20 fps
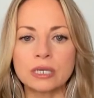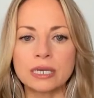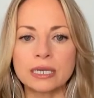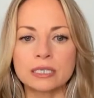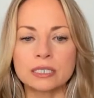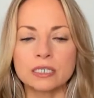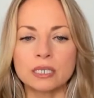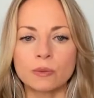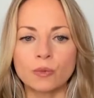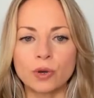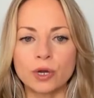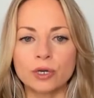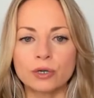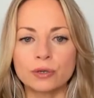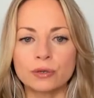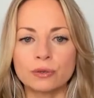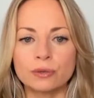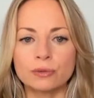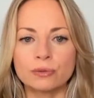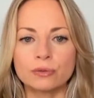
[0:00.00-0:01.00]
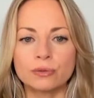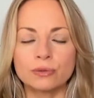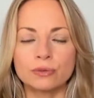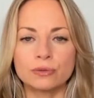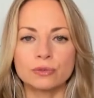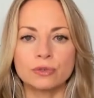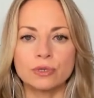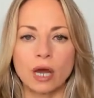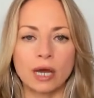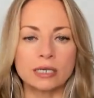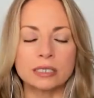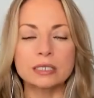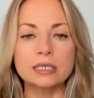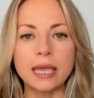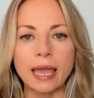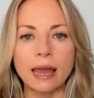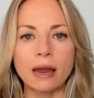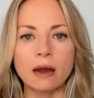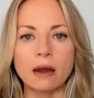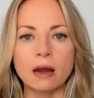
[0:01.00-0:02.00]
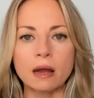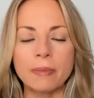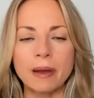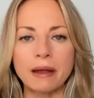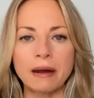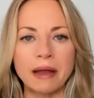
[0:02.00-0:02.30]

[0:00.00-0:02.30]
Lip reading: as someone who does care about